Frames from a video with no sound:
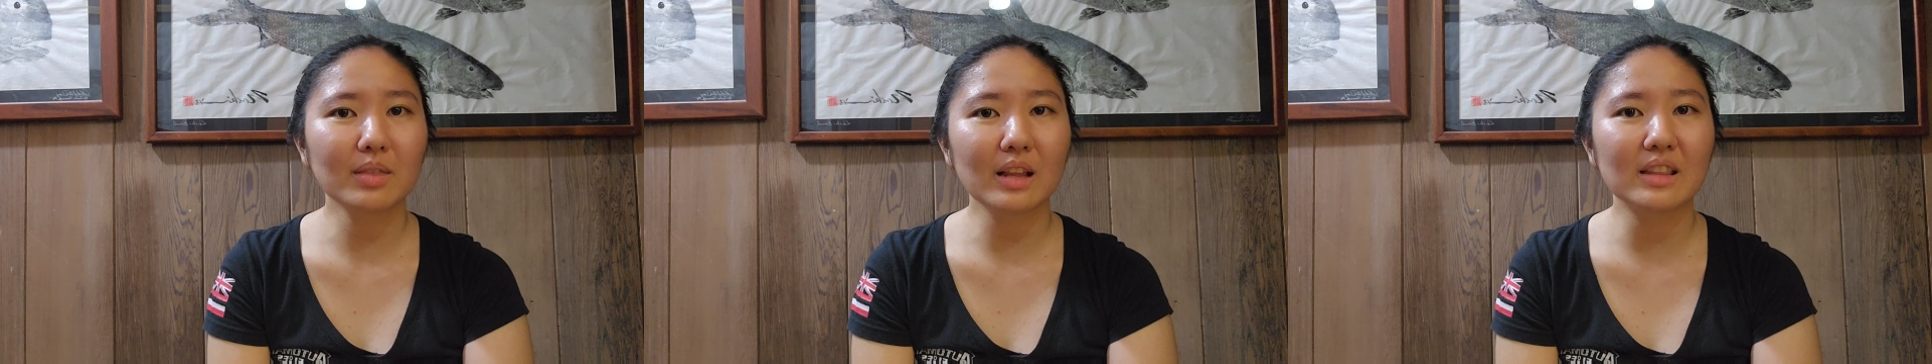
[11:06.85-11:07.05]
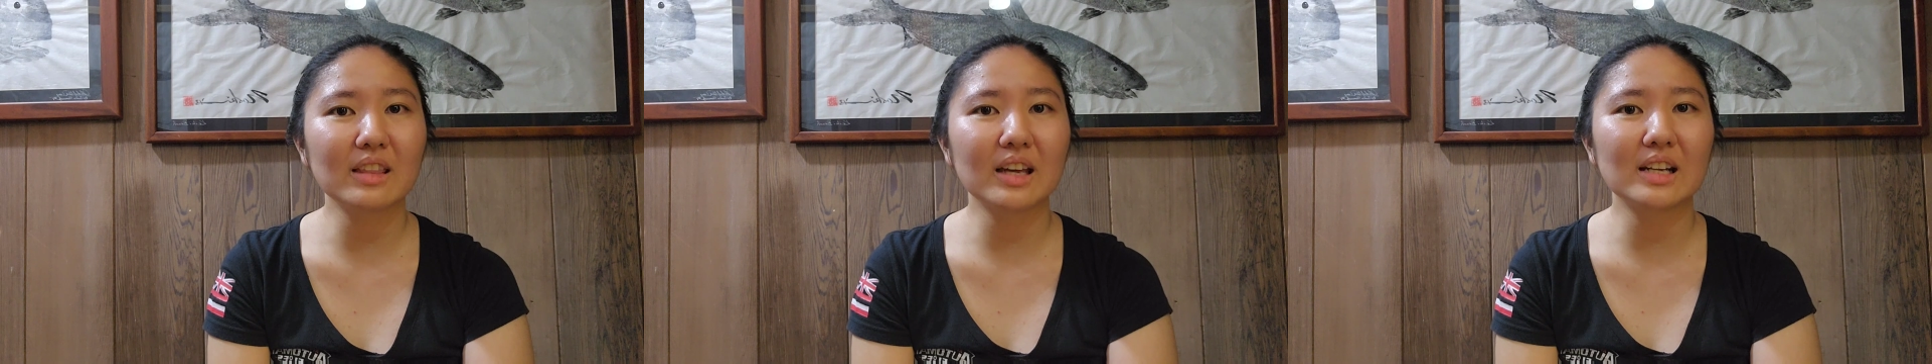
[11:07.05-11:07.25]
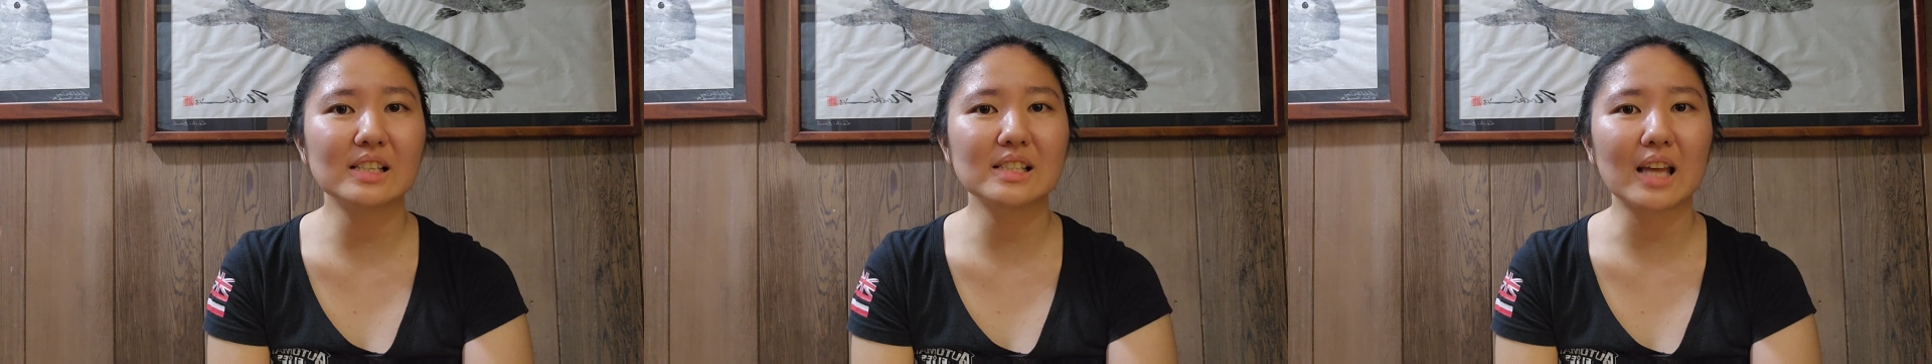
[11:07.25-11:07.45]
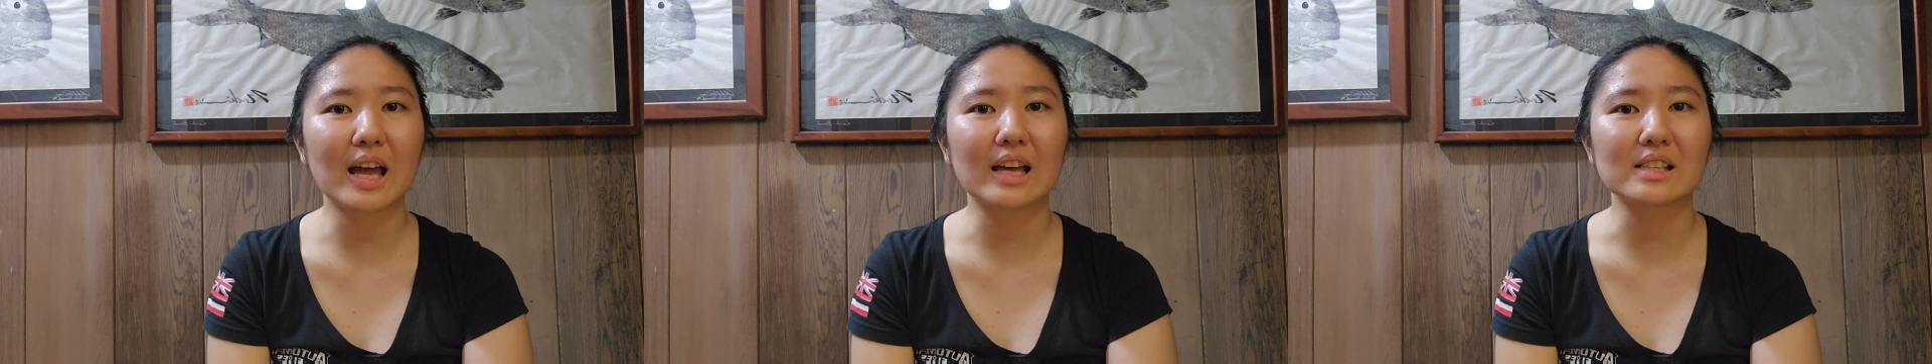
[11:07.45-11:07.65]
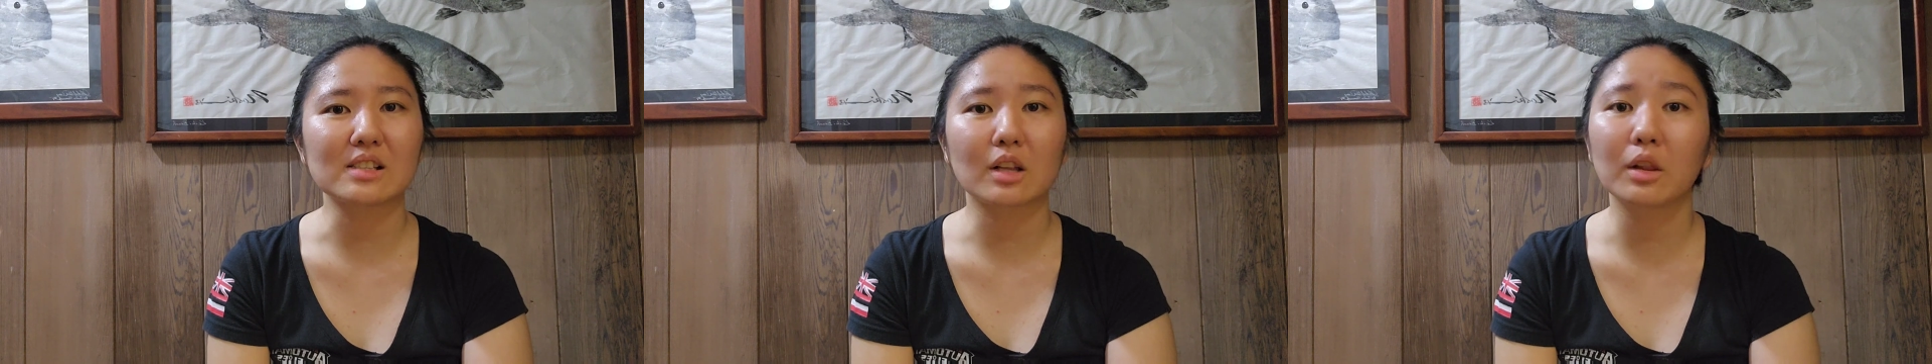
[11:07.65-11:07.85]
that is
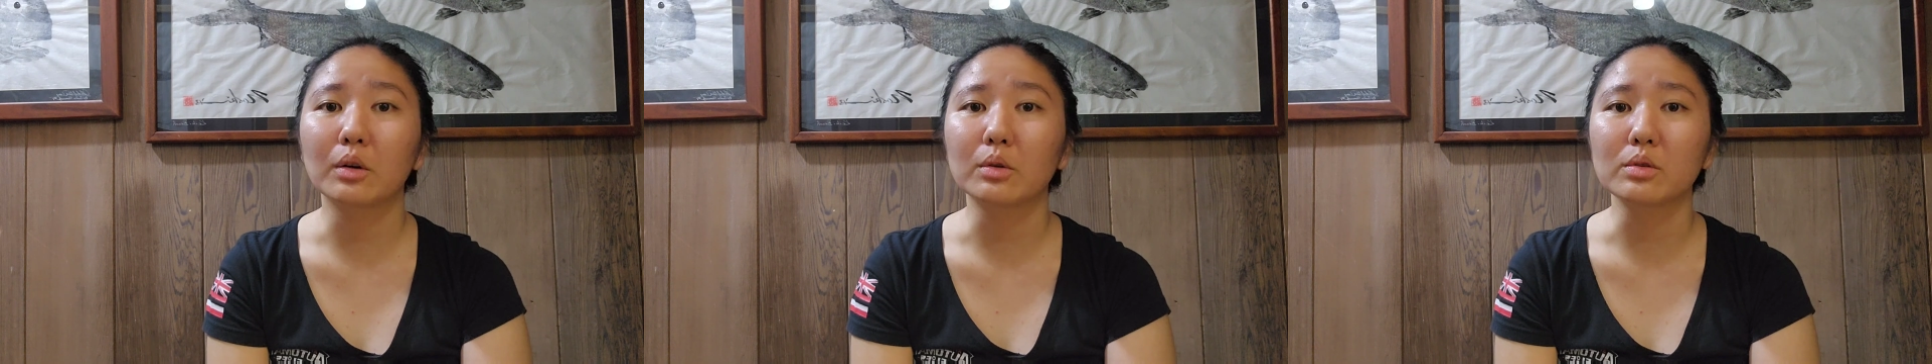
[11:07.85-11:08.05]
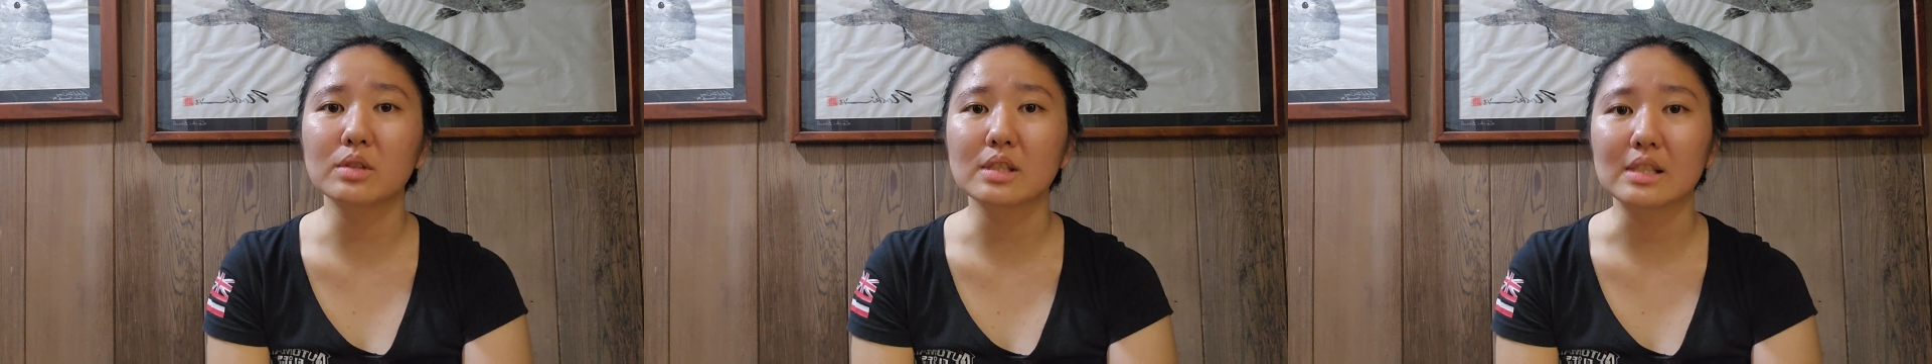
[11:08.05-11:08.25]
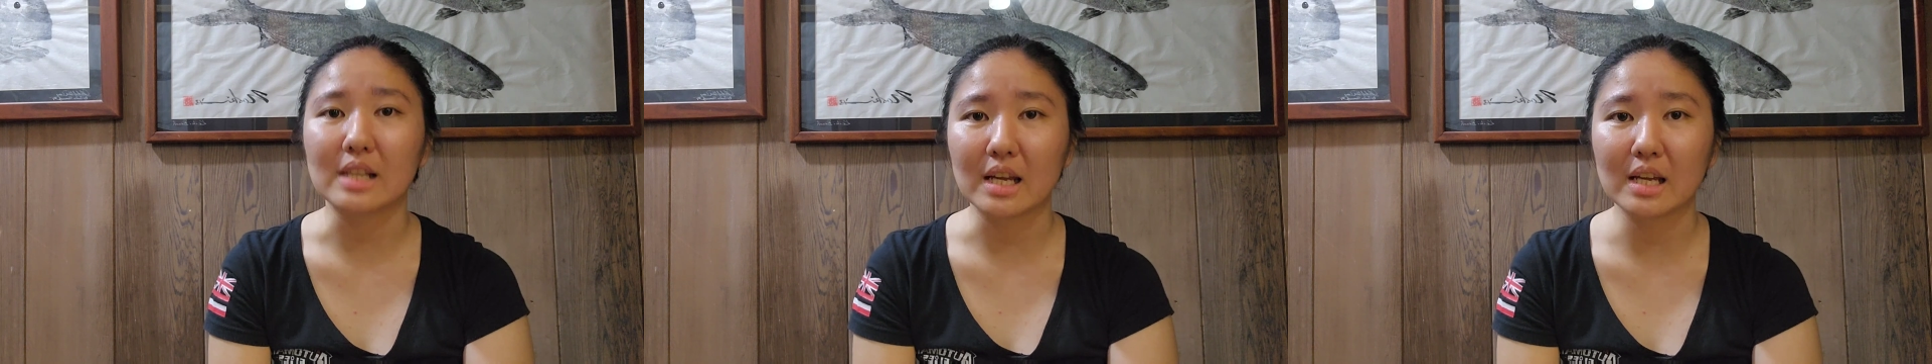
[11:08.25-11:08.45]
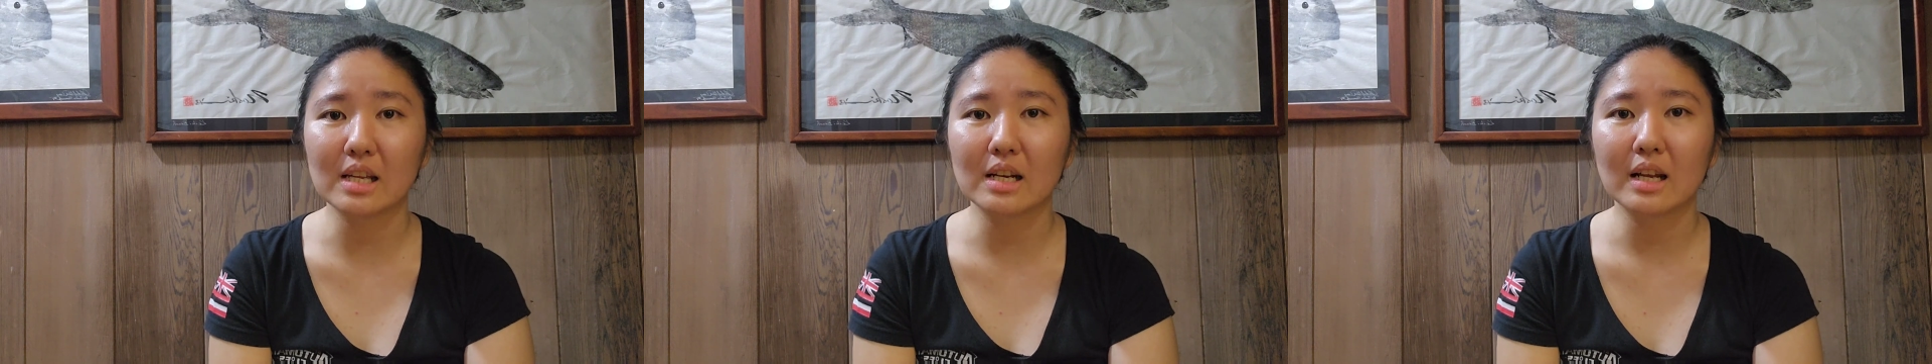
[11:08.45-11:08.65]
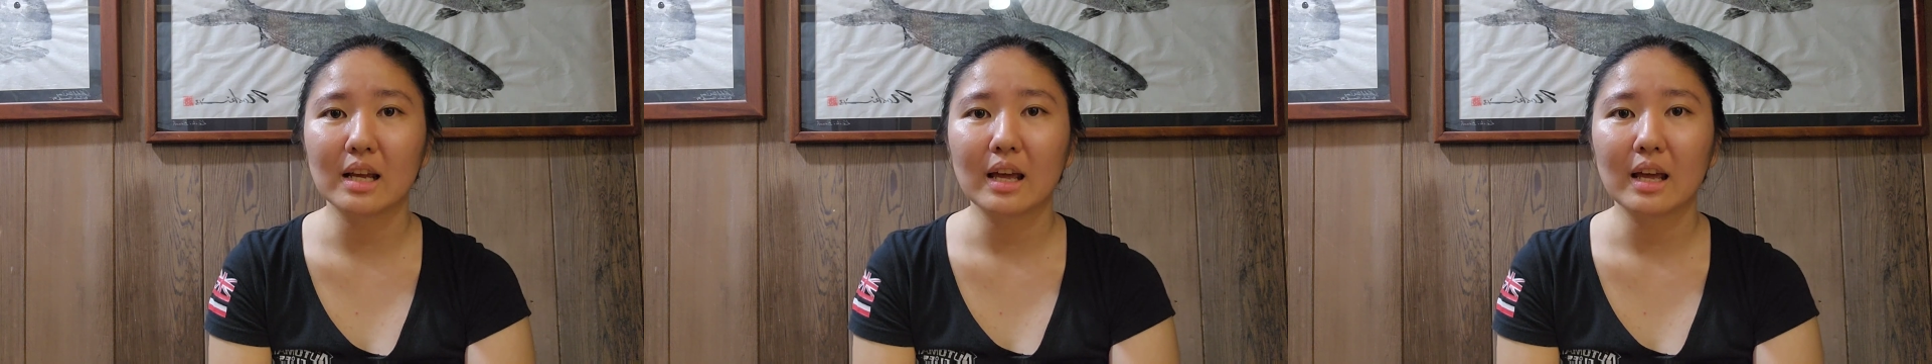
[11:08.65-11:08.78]
as close-knit